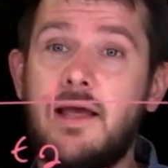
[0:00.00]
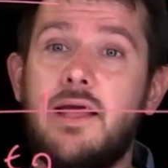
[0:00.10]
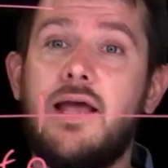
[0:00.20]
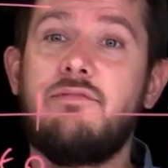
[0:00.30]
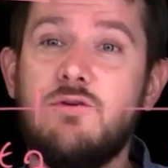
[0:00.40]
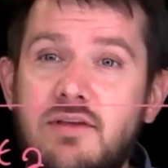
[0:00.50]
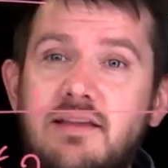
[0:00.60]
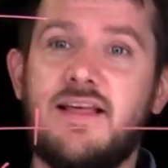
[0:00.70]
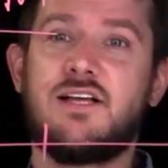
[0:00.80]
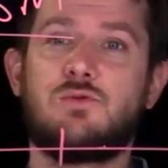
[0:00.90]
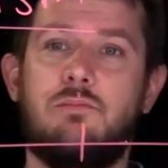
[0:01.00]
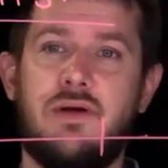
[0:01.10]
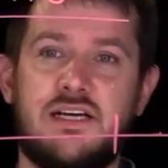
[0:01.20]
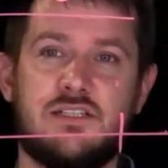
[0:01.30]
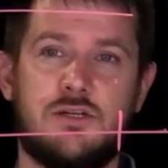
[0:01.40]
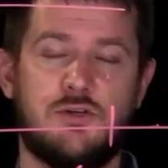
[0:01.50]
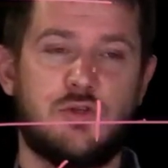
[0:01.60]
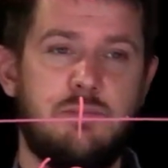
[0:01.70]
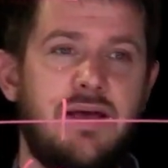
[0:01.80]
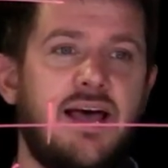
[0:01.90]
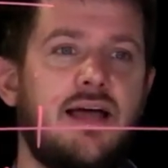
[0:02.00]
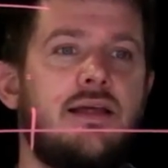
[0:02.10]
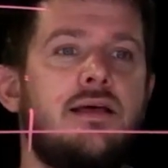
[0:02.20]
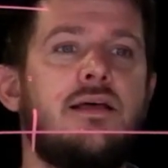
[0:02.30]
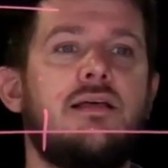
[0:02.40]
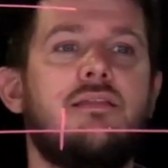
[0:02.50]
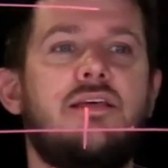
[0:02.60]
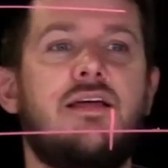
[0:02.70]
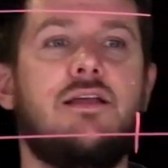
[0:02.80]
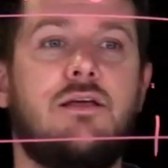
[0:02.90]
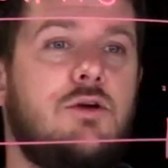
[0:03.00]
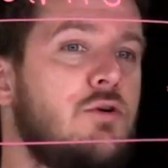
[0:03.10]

If you think that's what makes adultery bad, then you're